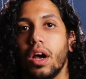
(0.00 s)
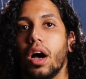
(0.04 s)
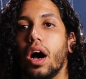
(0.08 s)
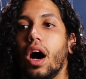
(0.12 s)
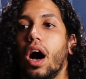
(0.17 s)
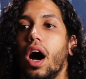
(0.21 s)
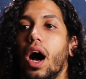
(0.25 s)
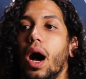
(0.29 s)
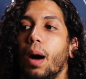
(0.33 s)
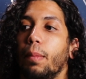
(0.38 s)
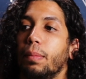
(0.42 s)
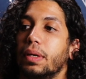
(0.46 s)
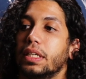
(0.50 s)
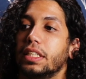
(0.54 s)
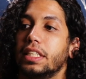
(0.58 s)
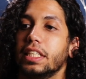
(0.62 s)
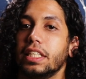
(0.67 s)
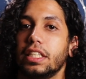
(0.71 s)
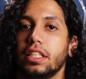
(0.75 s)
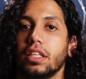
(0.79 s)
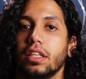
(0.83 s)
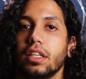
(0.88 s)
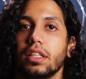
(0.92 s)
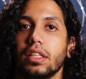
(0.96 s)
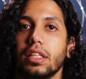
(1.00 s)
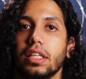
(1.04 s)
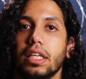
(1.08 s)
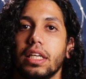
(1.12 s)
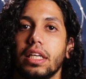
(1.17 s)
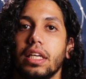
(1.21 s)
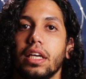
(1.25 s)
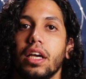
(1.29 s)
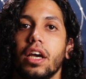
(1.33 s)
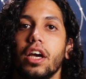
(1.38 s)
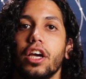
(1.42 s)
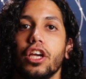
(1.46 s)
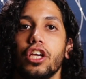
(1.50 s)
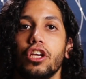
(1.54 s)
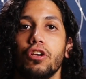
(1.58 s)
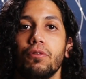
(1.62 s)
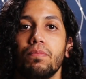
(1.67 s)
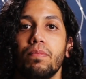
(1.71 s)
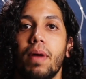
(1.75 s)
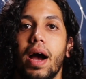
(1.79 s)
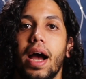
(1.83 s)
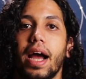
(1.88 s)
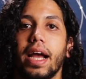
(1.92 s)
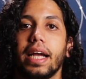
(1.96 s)
Additionally, you
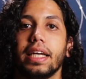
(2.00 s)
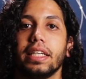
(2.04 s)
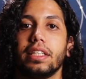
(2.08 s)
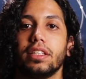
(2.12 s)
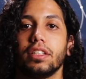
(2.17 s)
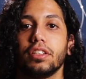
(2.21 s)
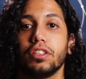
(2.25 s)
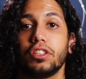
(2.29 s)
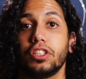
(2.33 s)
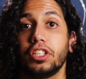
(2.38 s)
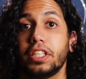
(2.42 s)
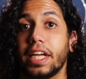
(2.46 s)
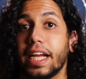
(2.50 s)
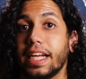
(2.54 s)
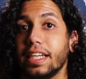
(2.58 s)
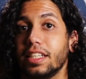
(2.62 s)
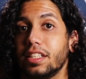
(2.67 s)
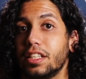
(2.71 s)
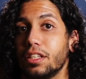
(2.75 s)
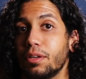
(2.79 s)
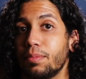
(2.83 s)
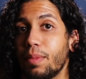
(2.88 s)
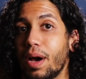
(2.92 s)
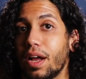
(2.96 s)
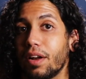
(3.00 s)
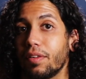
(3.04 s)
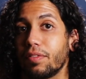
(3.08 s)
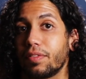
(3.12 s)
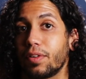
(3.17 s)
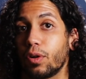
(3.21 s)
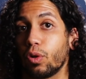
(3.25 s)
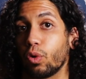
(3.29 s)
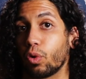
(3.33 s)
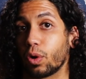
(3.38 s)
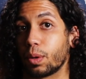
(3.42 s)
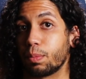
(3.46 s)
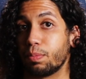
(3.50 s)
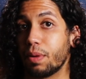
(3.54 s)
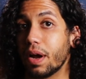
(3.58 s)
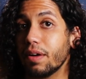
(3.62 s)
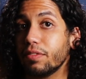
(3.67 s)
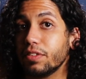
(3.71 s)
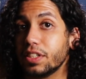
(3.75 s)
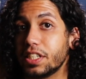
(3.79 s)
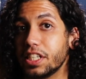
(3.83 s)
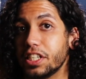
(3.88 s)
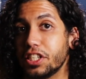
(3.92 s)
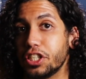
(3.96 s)
might change the amount of caloric
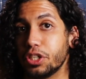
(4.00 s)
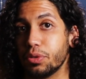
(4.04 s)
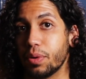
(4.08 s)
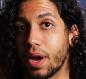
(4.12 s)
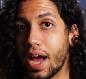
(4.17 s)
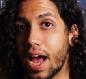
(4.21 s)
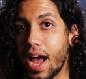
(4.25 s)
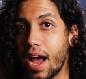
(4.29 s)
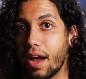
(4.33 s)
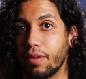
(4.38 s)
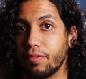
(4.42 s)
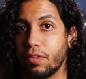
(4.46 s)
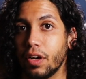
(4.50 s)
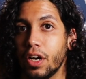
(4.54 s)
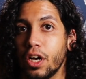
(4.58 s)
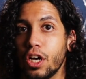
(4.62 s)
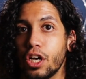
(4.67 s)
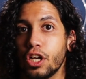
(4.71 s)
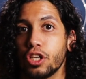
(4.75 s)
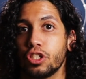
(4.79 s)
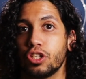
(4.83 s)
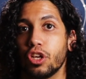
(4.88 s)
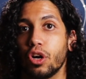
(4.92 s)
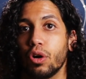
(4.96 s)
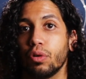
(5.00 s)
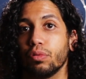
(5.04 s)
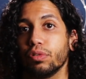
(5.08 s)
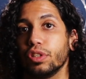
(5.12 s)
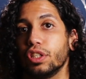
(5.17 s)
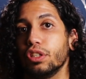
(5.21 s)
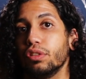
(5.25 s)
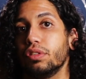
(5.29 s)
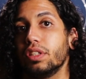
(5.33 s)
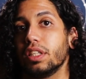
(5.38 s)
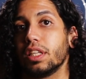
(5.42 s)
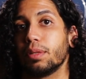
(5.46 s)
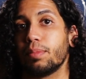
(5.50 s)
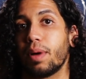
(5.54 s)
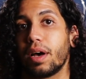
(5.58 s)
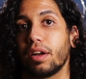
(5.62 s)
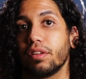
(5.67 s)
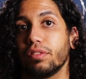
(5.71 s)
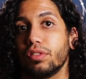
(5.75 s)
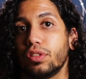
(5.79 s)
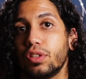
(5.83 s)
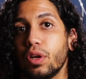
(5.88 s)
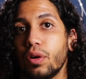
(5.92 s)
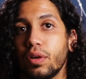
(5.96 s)
beverages you have. So reducing the amount
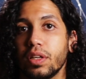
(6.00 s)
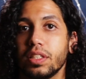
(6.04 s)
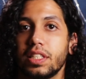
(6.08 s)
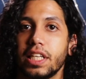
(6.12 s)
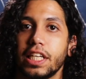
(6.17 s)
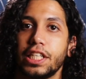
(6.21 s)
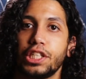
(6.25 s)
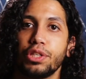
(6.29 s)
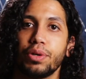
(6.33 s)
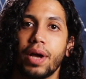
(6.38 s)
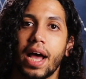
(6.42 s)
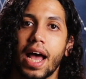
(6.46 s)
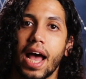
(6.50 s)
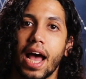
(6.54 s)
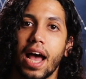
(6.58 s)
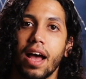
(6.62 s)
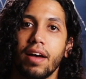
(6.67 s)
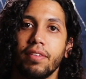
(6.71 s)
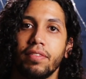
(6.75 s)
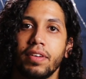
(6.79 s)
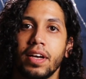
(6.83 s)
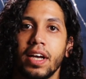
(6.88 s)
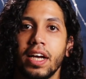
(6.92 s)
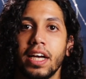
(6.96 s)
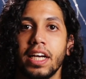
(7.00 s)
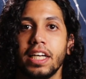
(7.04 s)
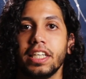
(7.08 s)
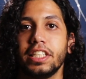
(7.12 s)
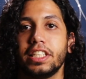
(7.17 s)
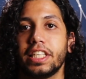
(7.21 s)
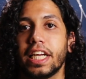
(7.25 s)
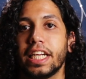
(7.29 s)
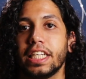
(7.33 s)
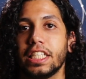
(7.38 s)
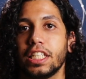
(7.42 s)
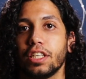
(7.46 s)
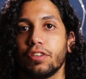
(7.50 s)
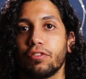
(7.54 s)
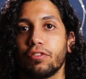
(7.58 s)
of sodas that you have, changing